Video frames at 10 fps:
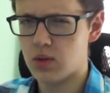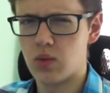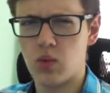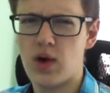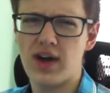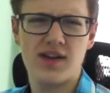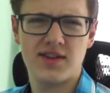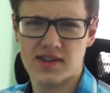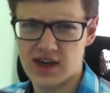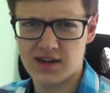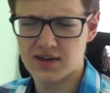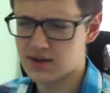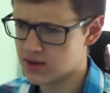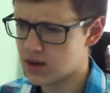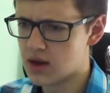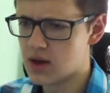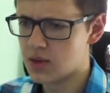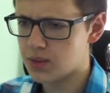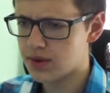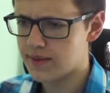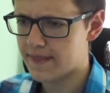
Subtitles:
Why is that? Well,